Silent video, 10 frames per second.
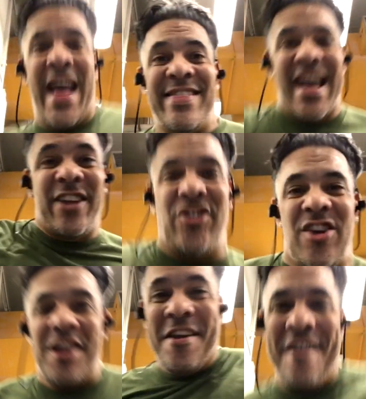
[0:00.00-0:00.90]
End that
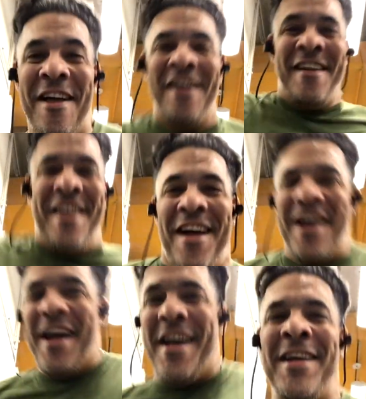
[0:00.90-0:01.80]
shit.
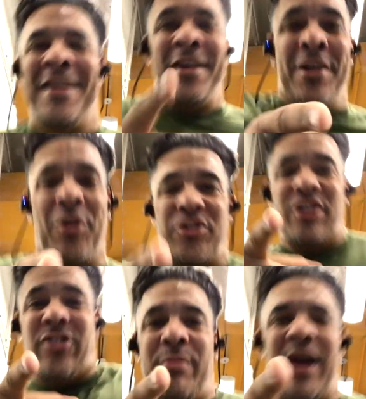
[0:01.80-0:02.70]
Go to
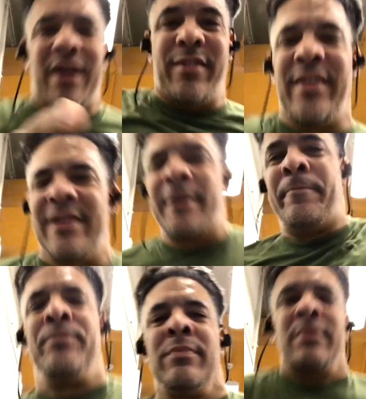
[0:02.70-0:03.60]
the gym, guys.
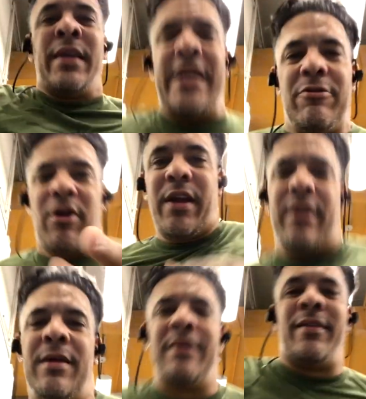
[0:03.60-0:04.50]
Eat
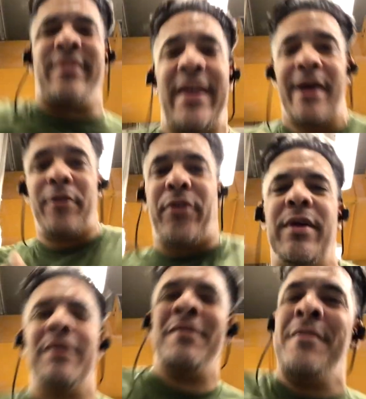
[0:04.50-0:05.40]
right. Stay
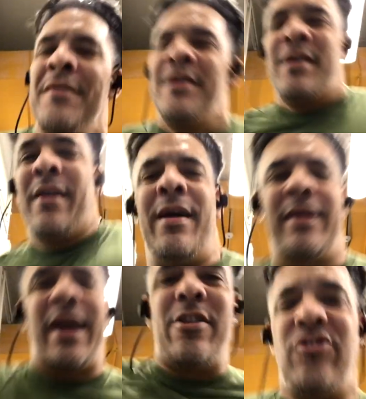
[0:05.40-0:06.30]
healthy.
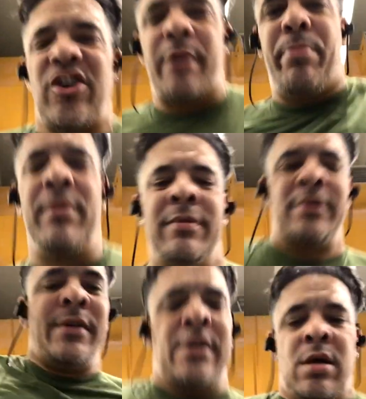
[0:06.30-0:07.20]
Get in shape.
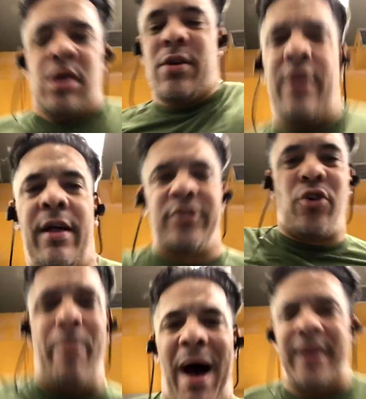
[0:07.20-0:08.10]
It's
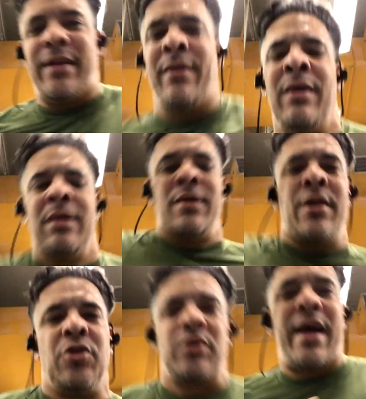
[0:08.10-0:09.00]
your body.
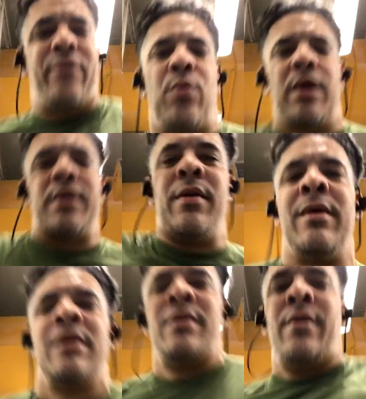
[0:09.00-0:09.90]
You only have one.
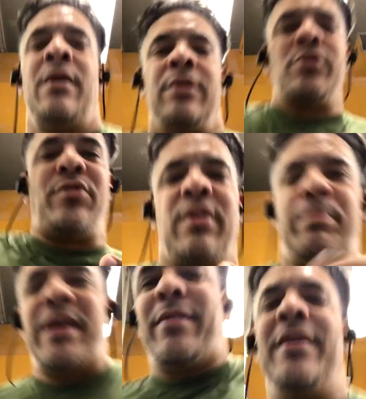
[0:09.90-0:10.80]
Deuce to
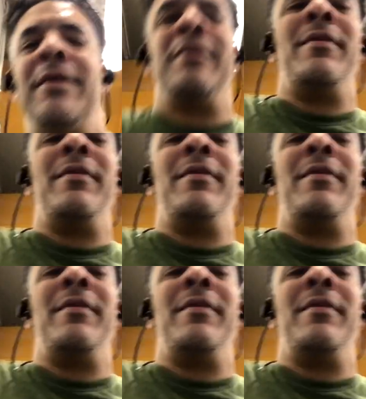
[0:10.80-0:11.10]
the bees.